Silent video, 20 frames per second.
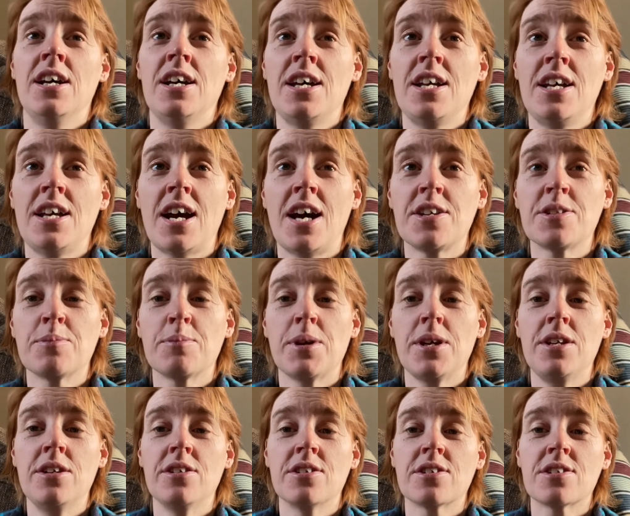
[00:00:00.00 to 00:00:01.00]
it hasn't
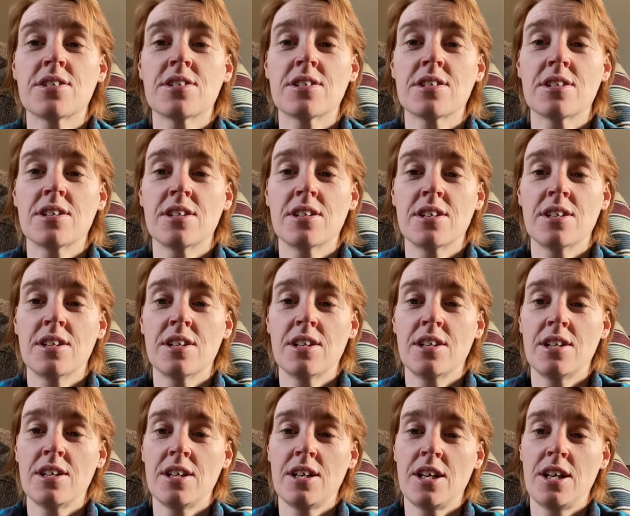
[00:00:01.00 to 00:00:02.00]
been as,
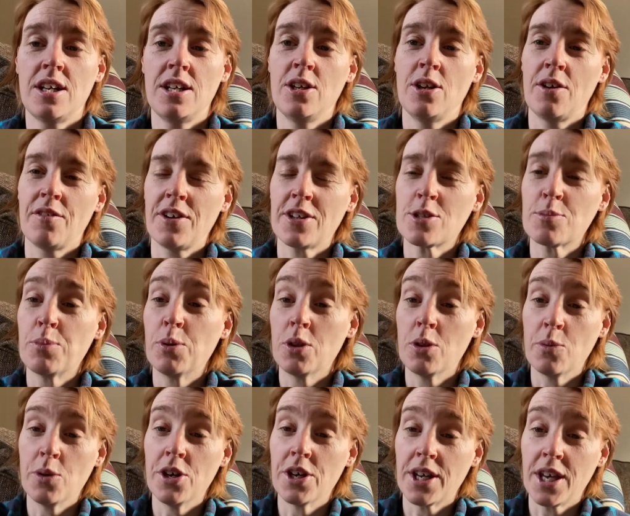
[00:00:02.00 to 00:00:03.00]
you know, I have had to put the
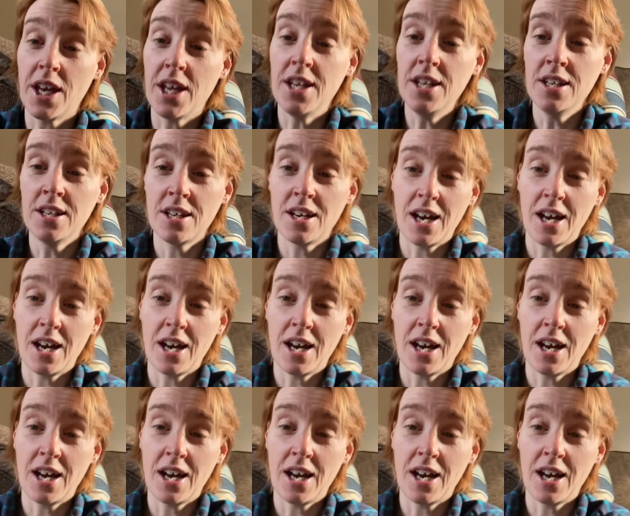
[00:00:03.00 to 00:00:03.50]
work in.